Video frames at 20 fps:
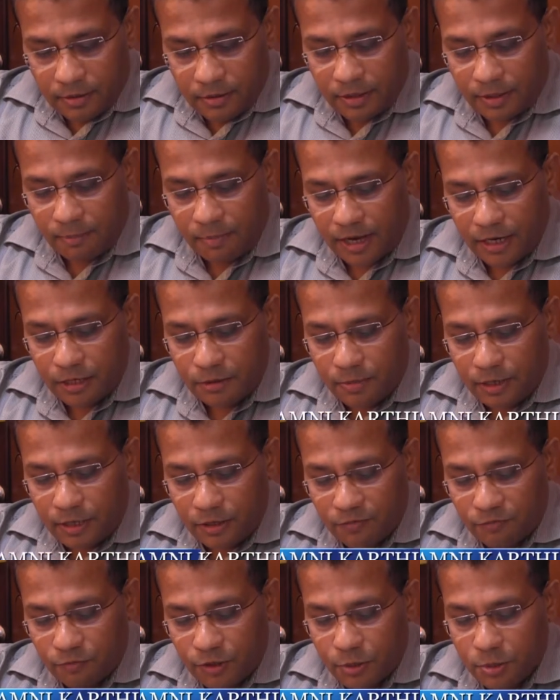The
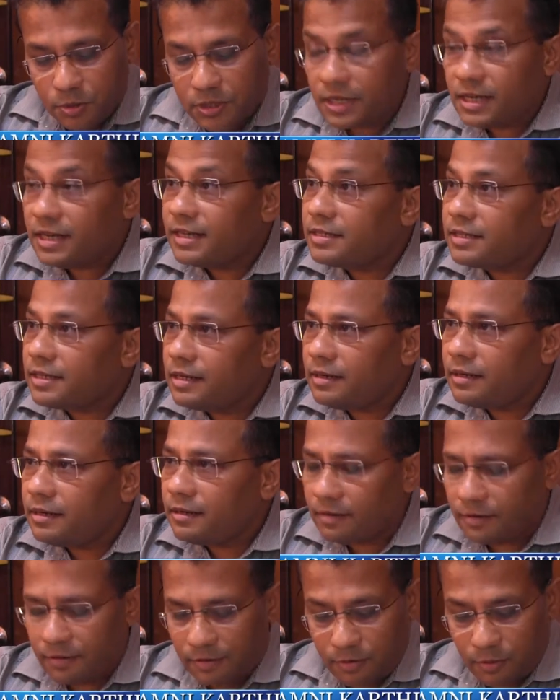management of QCLSL
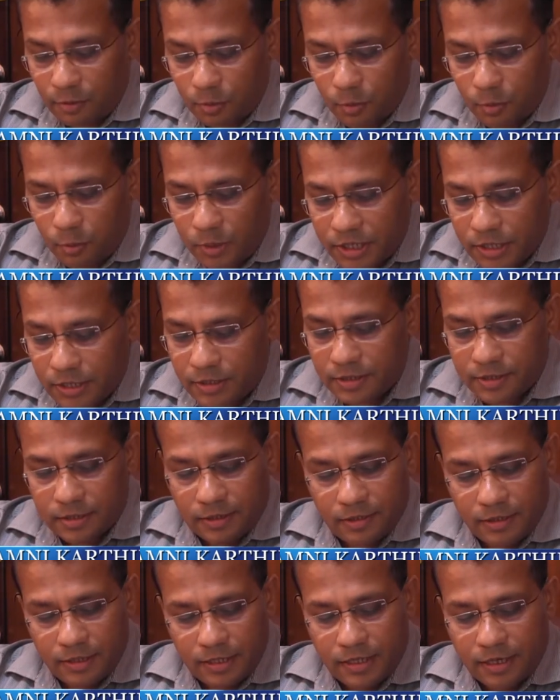
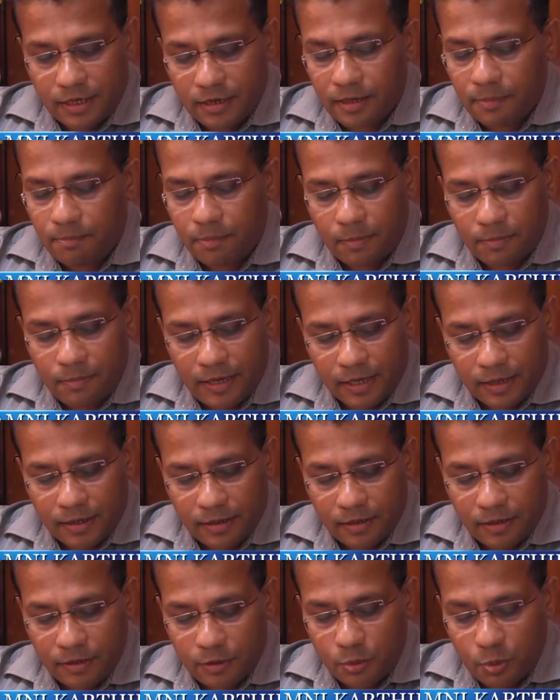wishes the general public
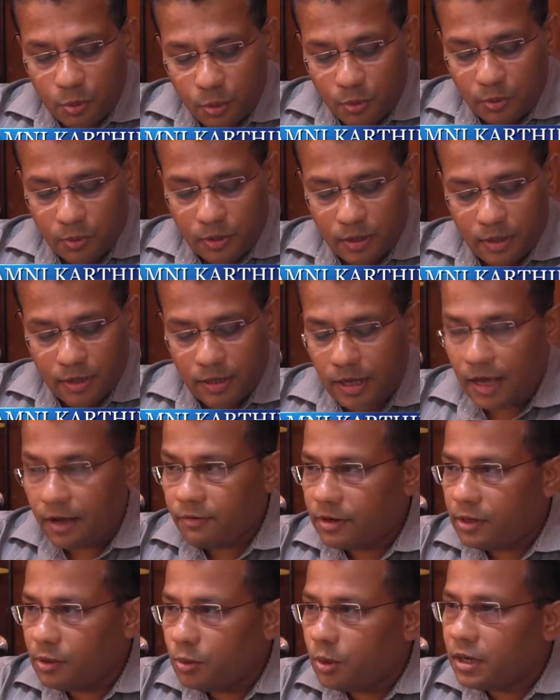to know
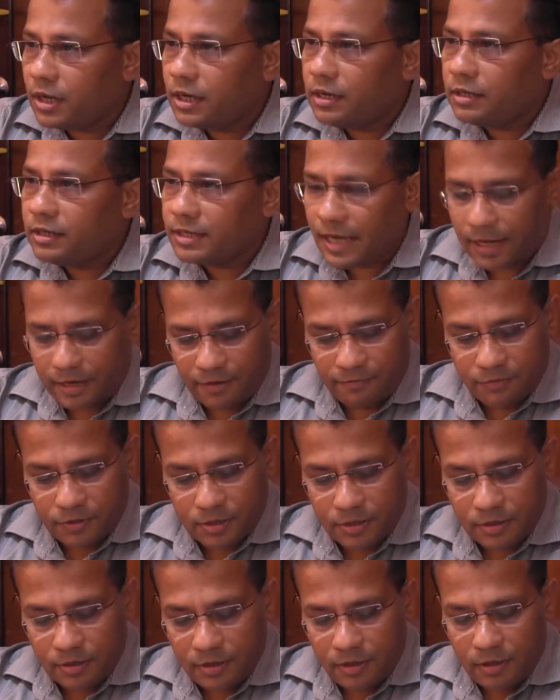our local
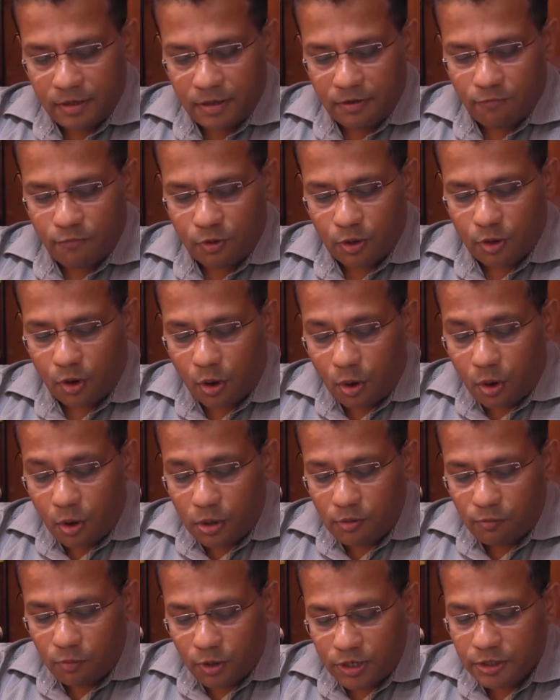tariffs for
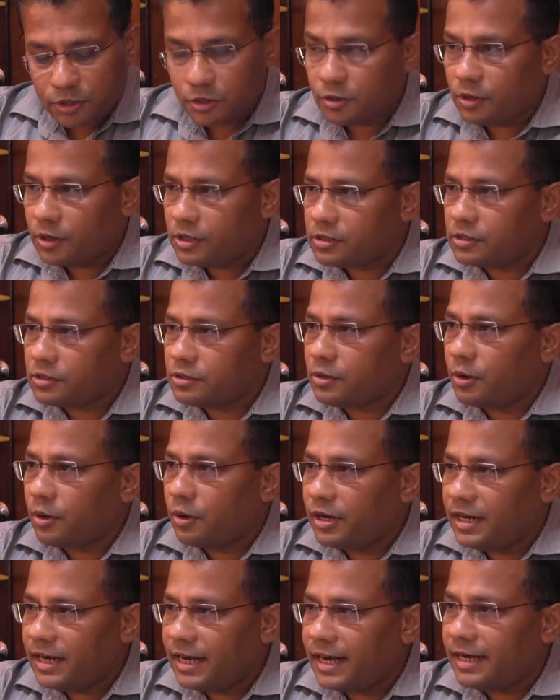all voice calls
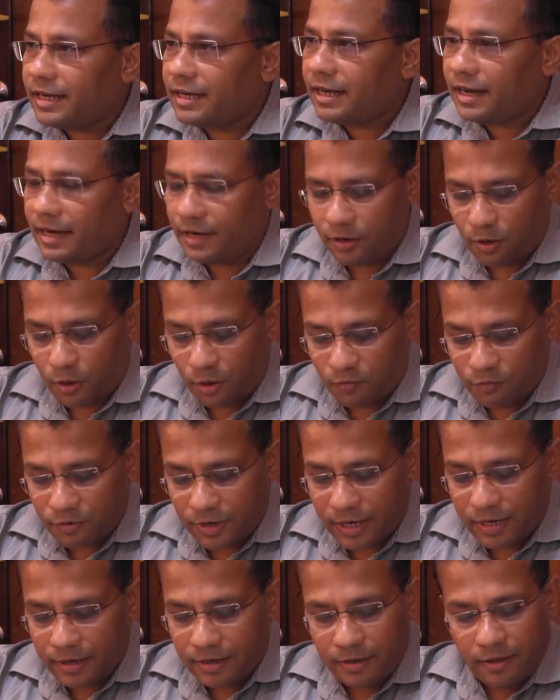on net and off
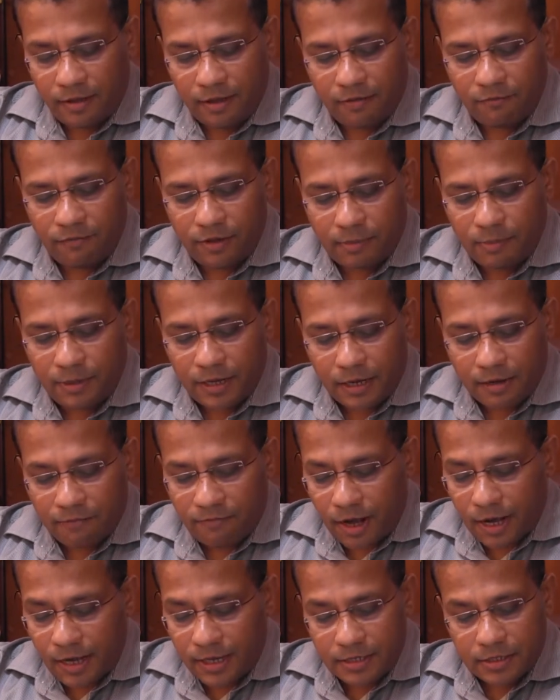net will be
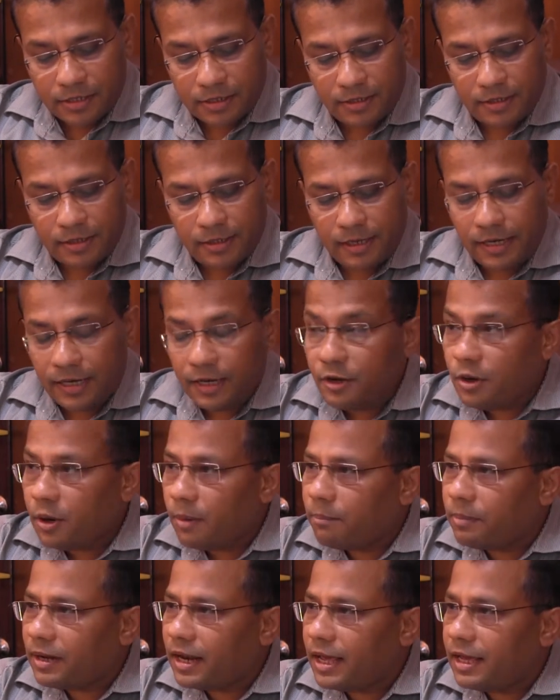revised in
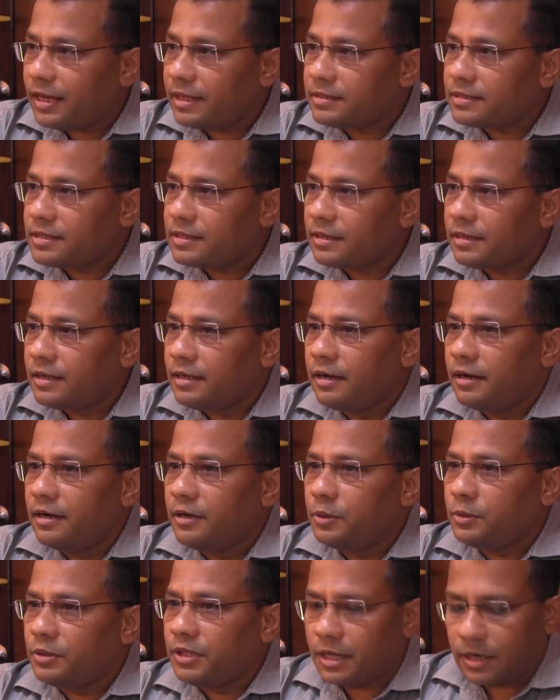compliance
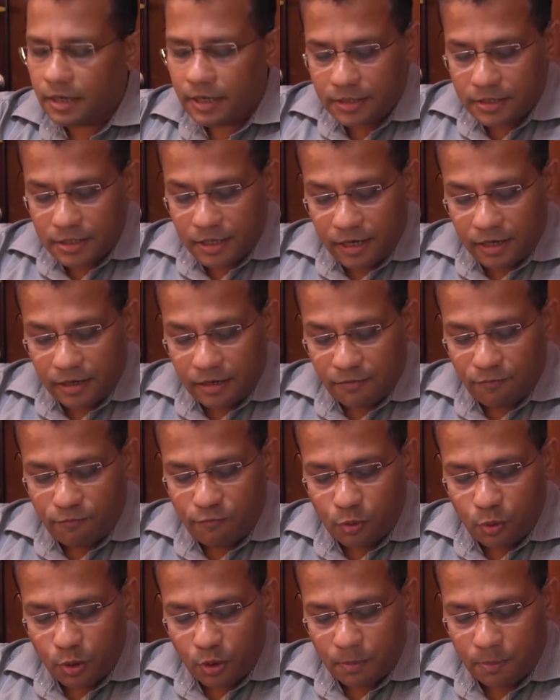to the recent
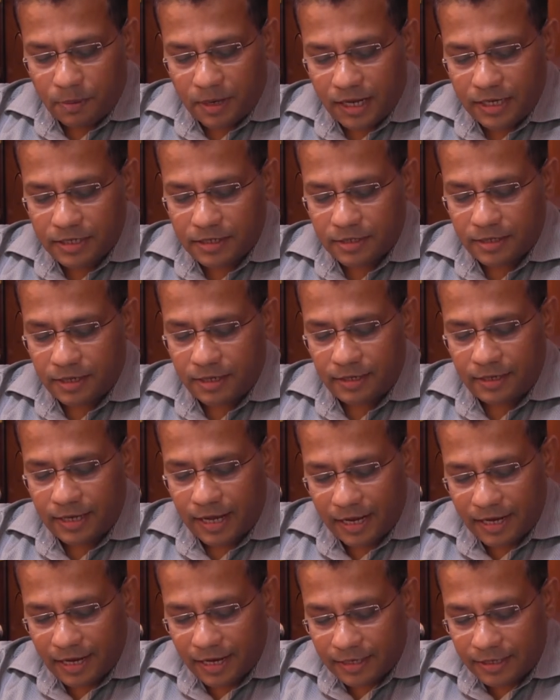floor price
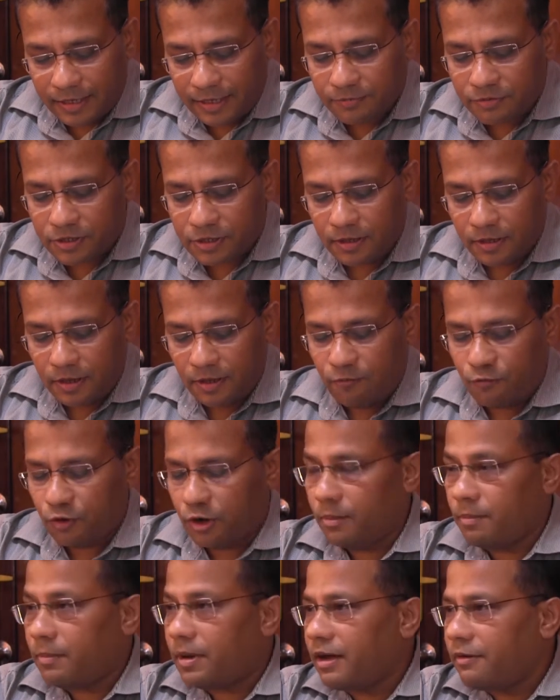directives
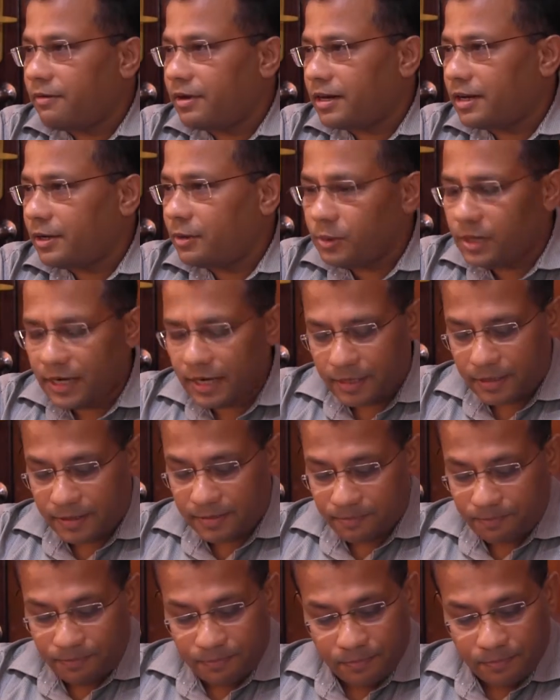from our regulator.